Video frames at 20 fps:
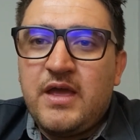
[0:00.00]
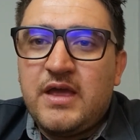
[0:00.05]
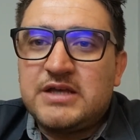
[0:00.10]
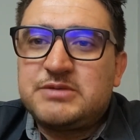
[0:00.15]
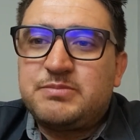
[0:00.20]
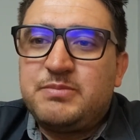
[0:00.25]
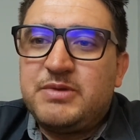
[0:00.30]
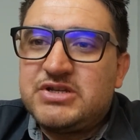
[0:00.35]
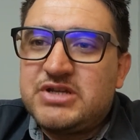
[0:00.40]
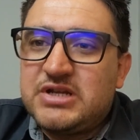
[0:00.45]

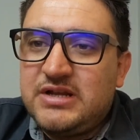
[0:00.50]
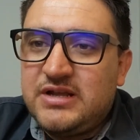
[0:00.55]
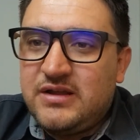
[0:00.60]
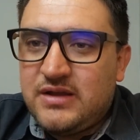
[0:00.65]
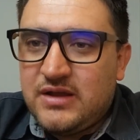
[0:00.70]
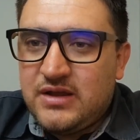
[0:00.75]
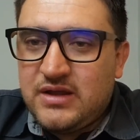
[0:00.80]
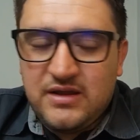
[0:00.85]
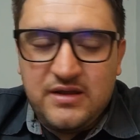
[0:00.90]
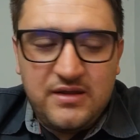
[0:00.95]

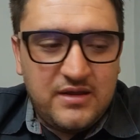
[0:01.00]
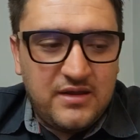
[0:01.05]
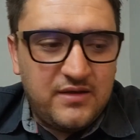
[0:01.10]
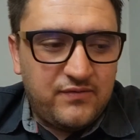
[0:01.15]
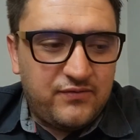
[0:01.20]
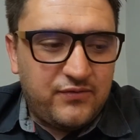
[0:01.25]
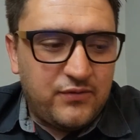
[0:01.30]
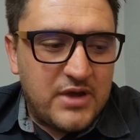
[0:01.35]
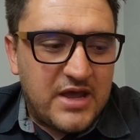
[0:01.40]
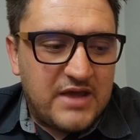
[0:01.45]
especially
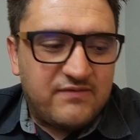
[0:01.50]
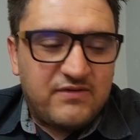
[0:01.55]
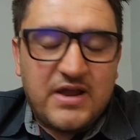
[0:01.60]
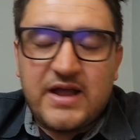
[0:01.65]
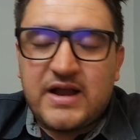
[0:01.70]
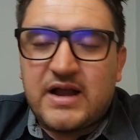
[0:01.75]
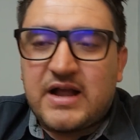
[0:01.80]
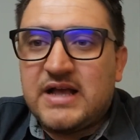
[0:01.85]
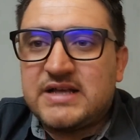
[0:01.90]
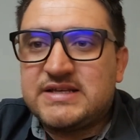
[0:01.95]
if you have
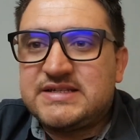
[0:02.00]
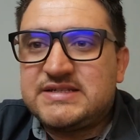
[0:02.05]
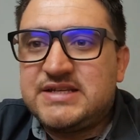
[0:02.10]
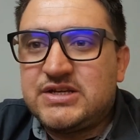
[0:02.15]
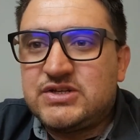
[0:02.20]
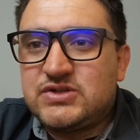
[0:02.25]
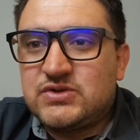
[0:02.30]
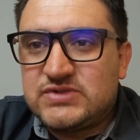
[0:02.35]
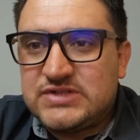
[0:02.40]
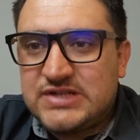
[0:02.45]
like us
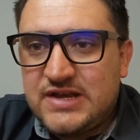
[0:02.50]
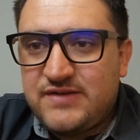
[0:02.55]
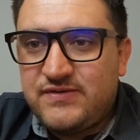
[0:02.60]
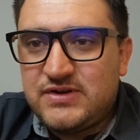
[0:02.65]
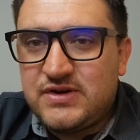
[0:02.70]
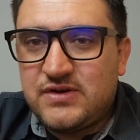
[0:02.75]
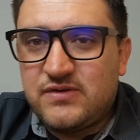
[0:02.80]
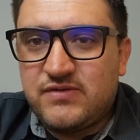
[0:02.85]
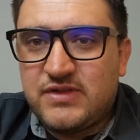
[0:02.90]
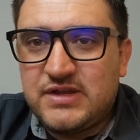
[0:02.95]
six or
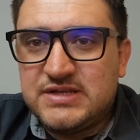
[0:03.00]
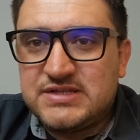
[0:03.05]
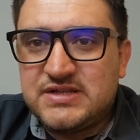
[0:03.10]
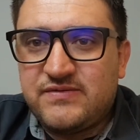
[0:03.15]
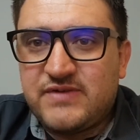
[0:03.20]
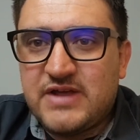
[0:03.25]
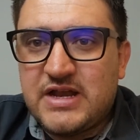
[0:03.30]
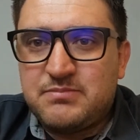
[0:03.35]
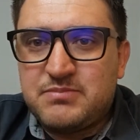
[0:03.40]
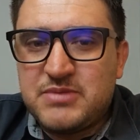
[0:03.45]
seven of these
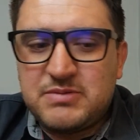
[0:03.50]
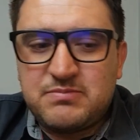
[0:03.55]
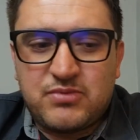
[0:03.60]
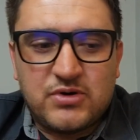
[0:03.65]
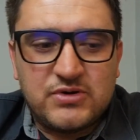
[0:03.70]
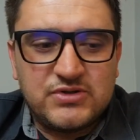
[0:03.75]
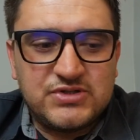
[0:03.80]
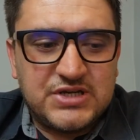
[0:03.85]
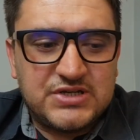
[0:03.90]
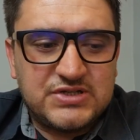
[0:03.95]
development
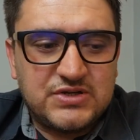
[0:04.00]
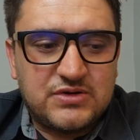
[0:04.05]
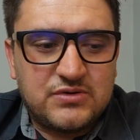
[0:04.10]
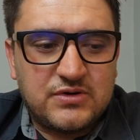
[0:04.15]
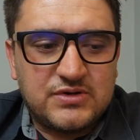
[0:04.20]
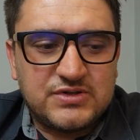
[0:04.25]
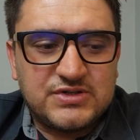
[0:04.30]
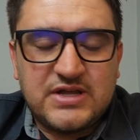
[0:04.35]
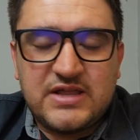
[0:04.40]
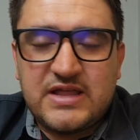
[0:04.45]
projects
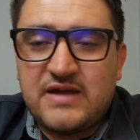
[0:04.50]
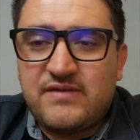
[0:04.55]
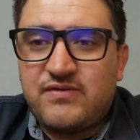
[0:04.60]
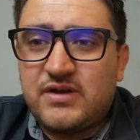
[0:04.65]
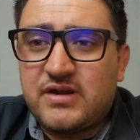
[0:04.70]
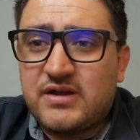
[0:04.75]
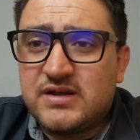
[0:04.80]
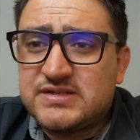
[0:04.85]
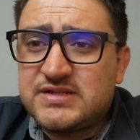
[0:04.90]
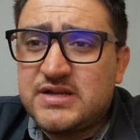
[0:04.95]
across South Africa.